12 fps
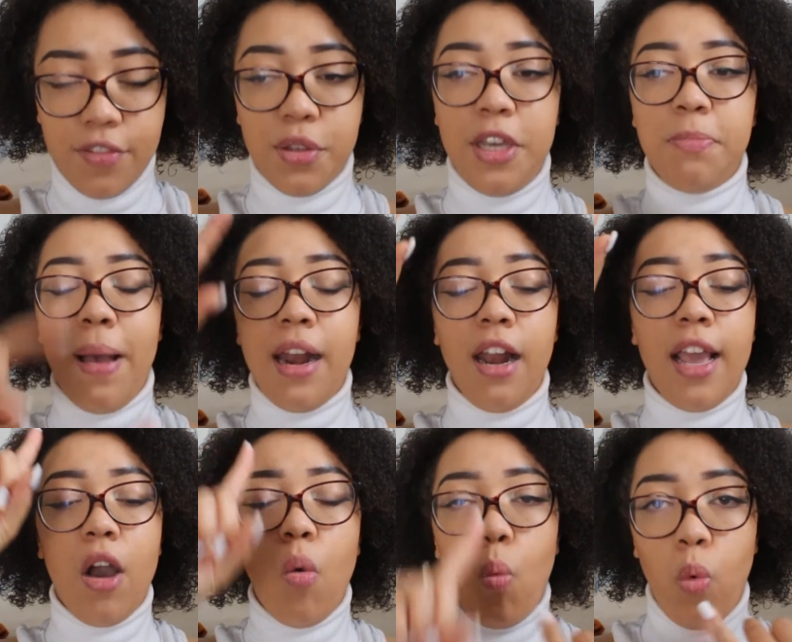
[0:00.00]
So he's bad at like
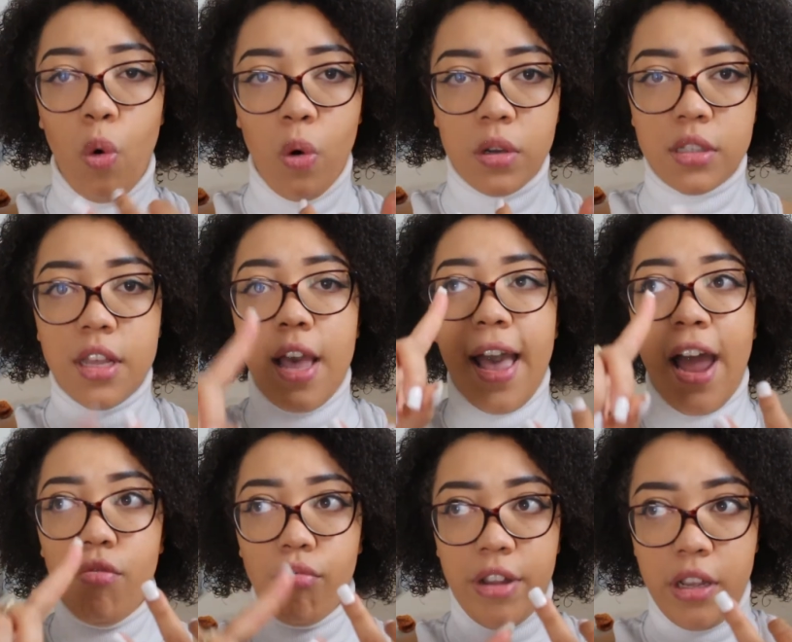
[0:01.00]
walks
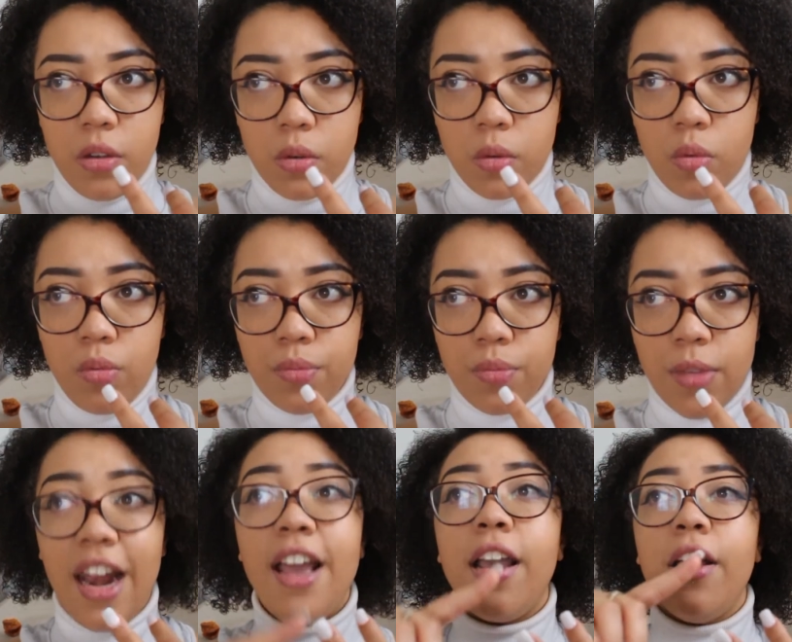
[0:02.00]
and recall
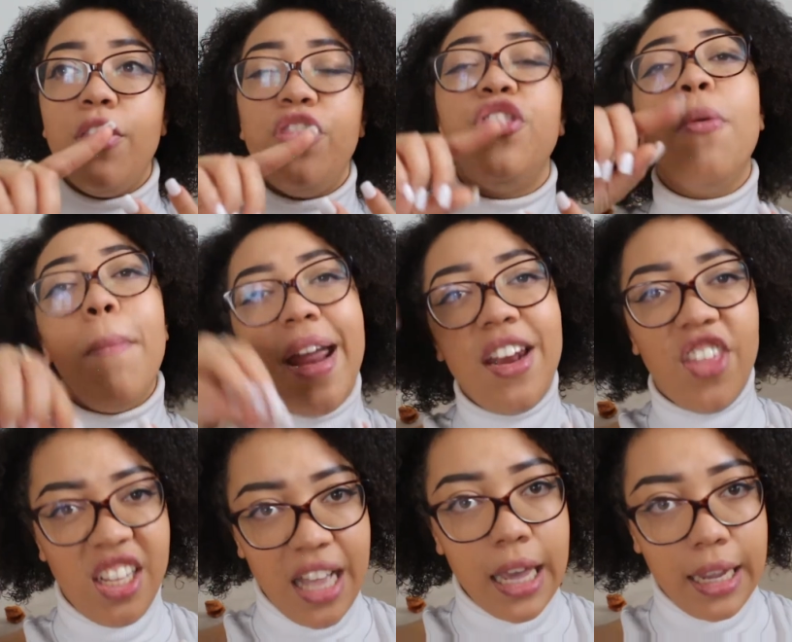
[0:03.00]
and like the main
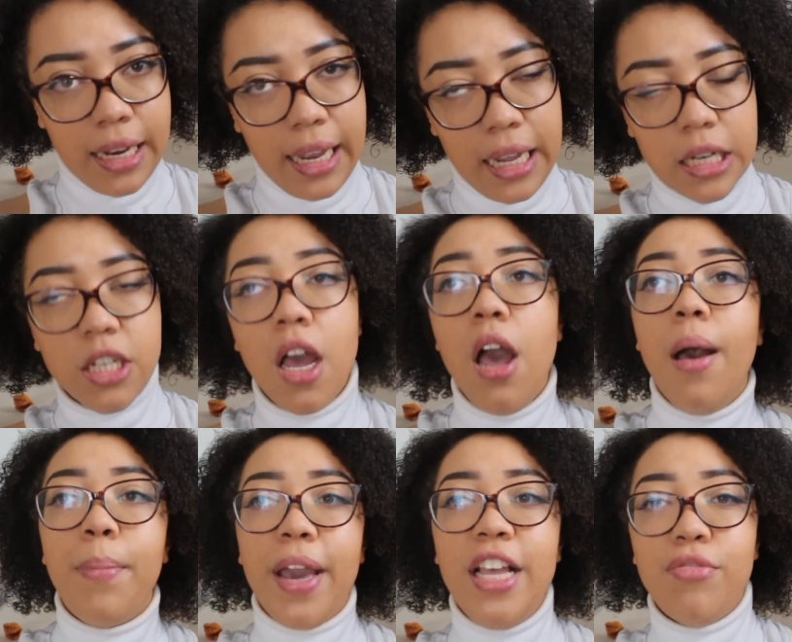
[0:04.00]
things that you need,
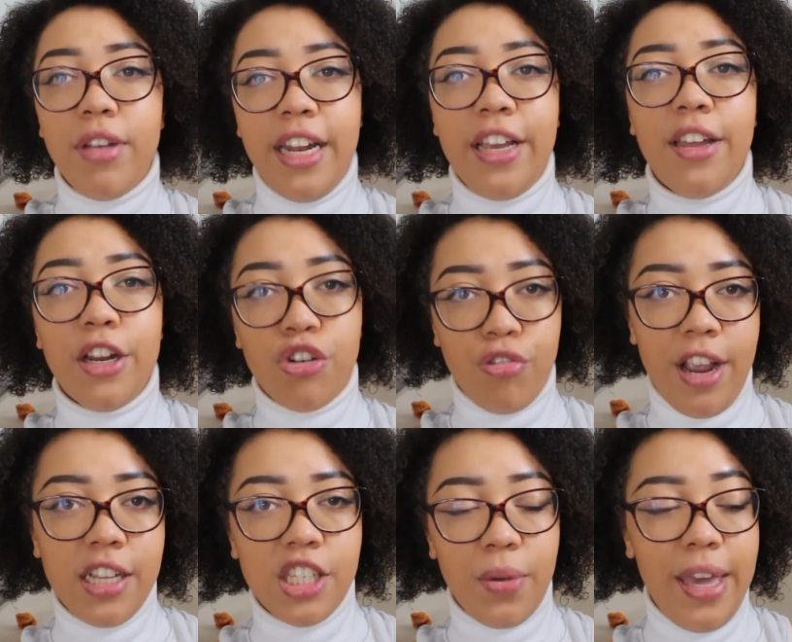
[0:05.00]
but he's really good at
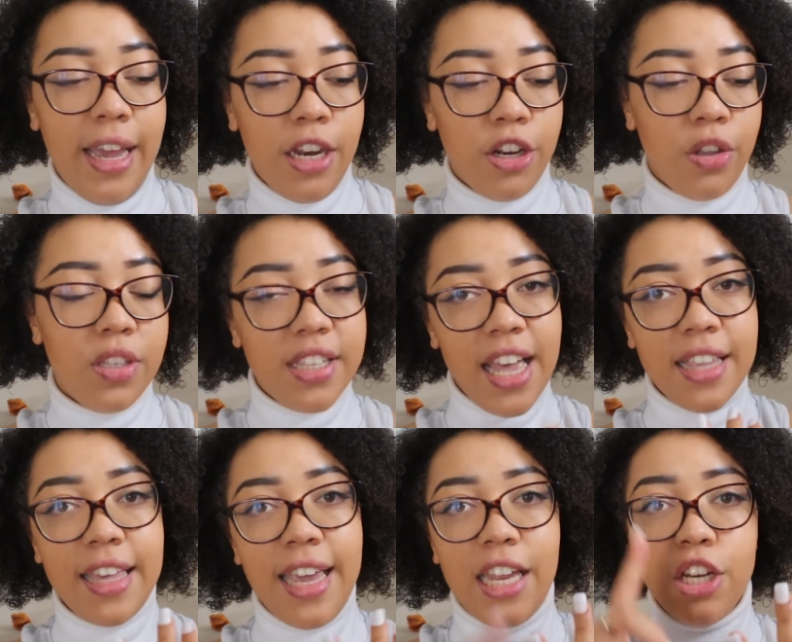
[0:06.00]
tricks. So he can do sit,
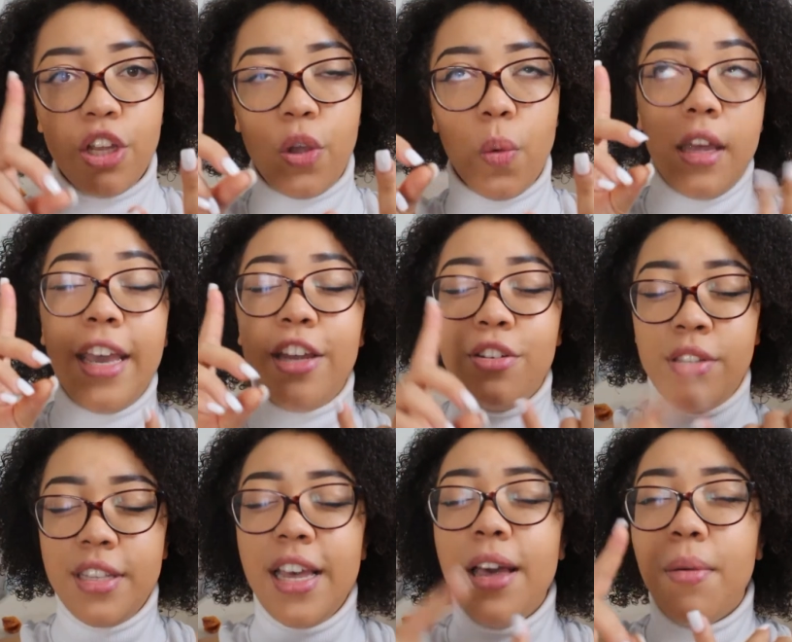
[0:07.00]
he can do
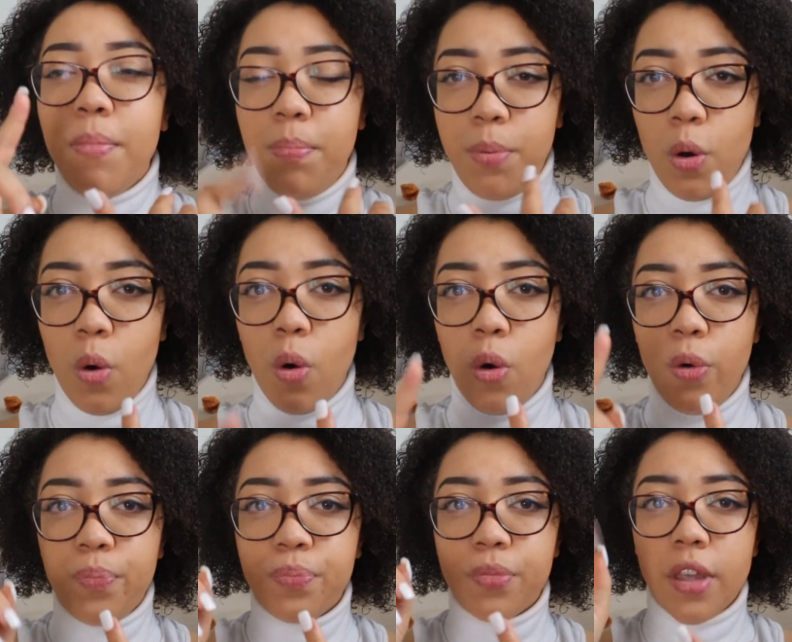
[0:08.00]
sit, paw,
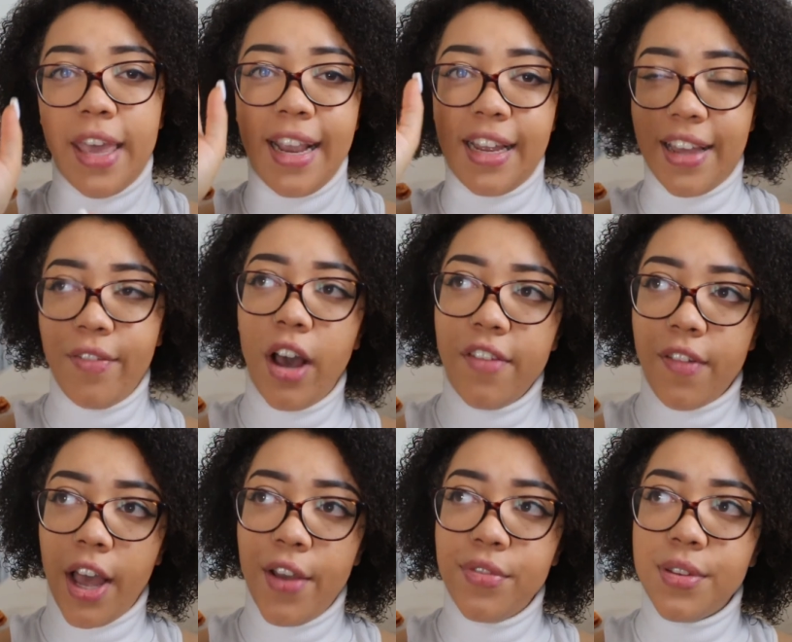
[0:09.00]
he can give high
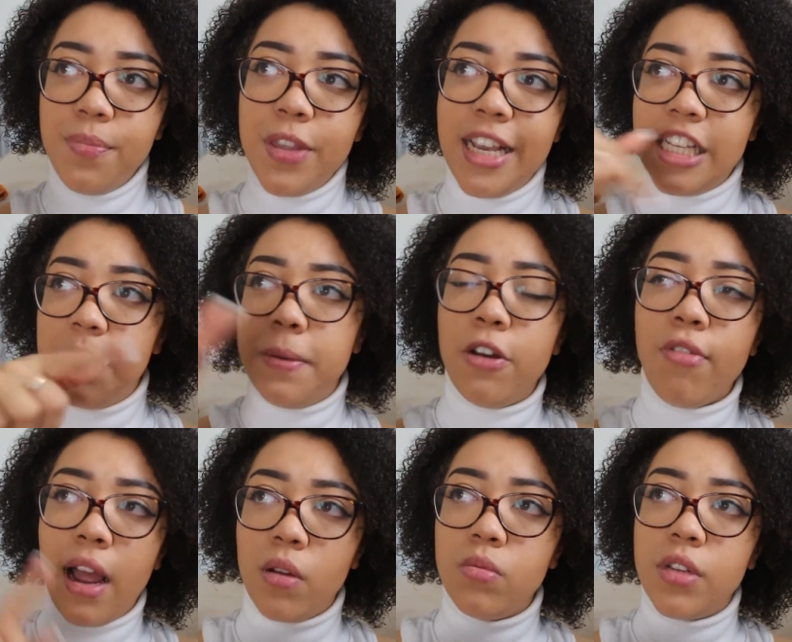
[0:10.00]
fives, he can spin
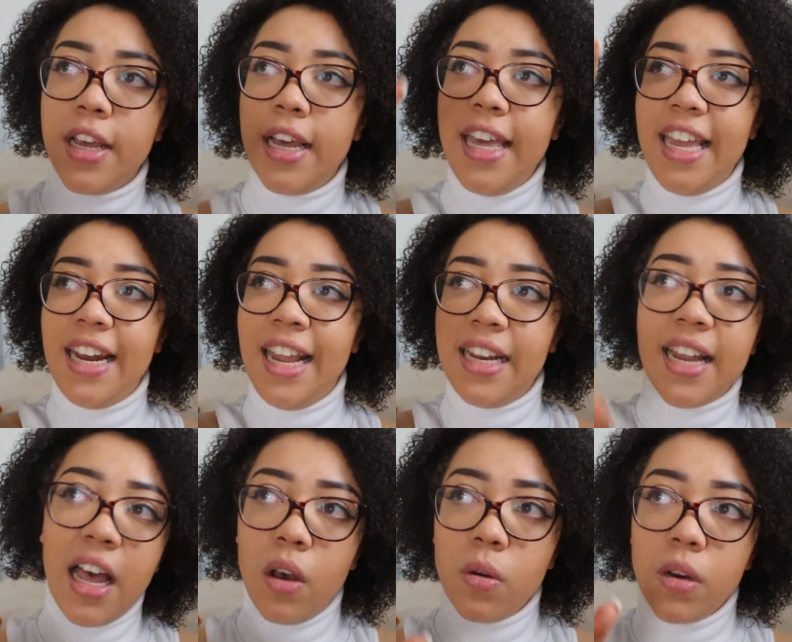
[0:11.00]
around, he can lay
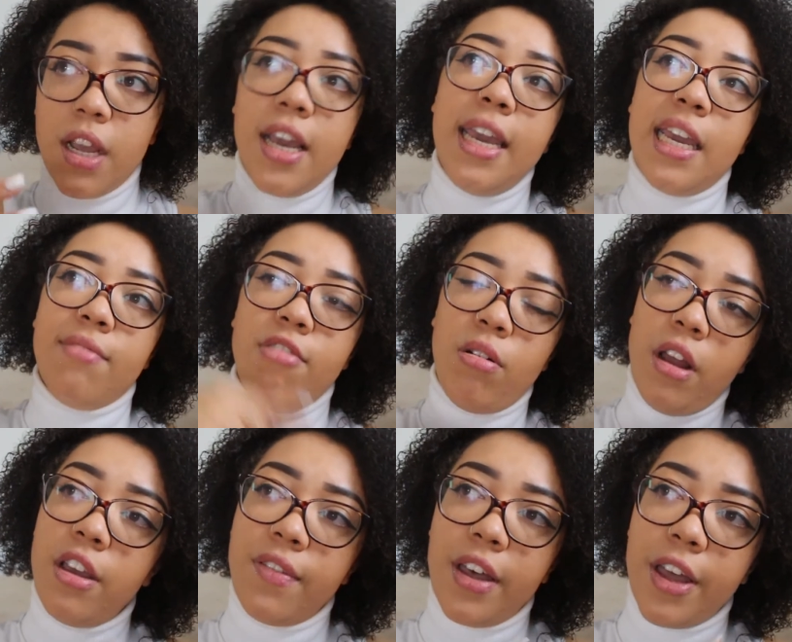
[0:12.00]
down, he can roll
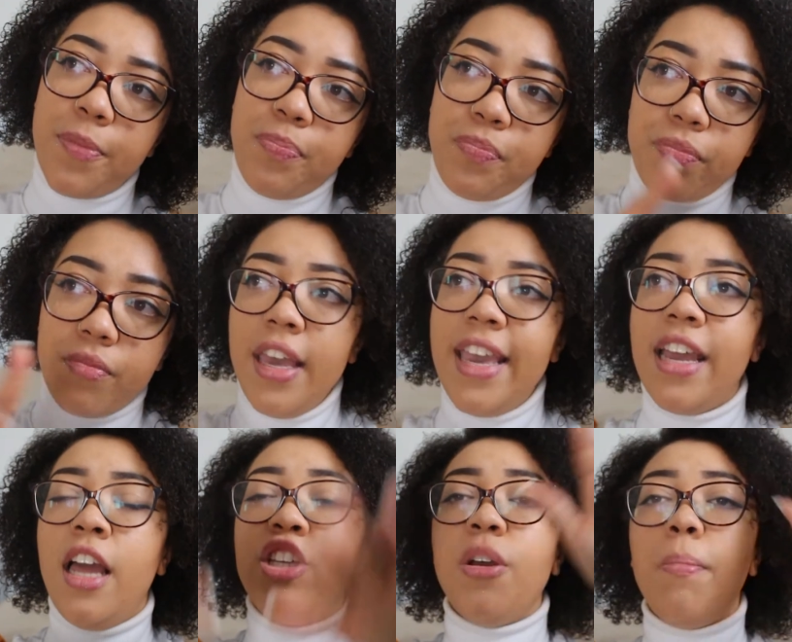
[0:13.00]
over, he can
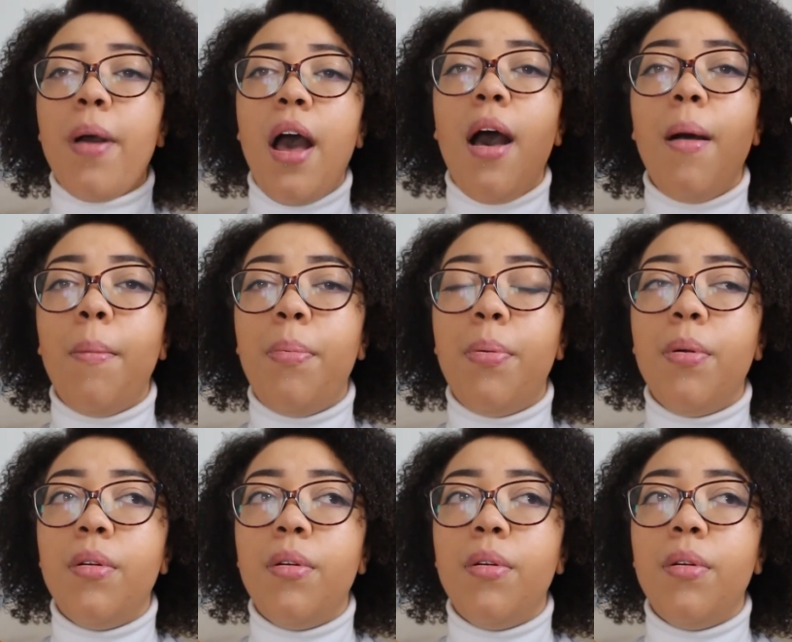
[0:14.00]
like jump up.